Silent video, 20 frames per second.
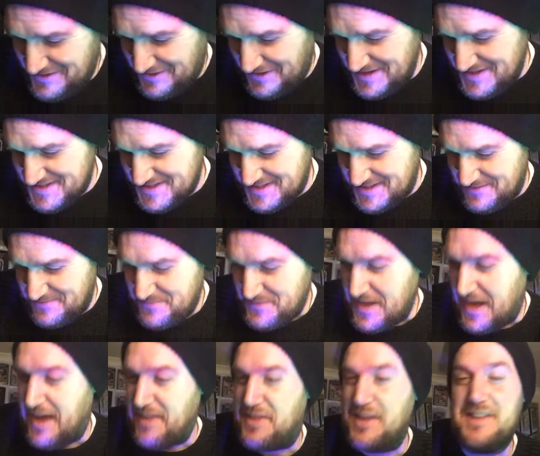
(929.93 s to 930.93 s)
Crazy.
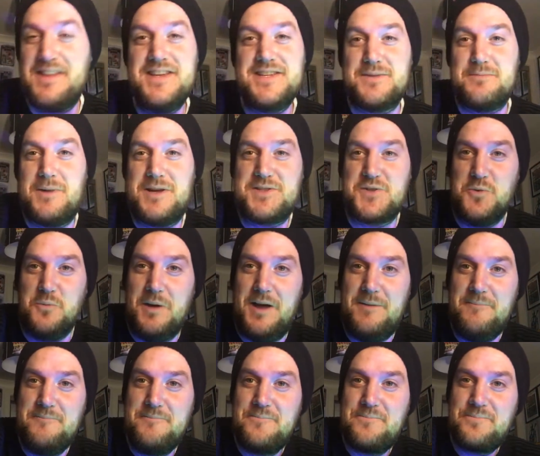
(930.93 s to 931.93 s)
I think these are muscle
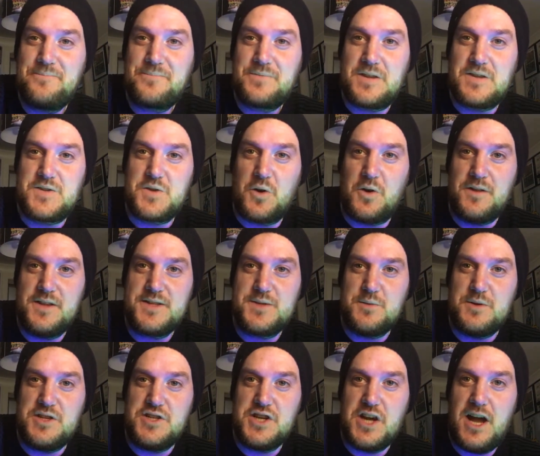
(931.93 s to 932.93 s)
men. So we got
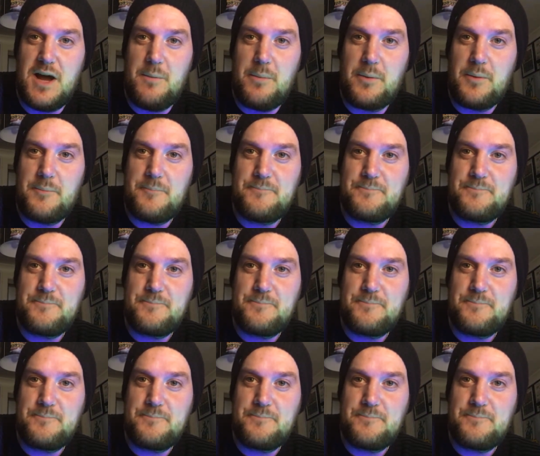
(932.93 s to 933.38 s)
this wee chap.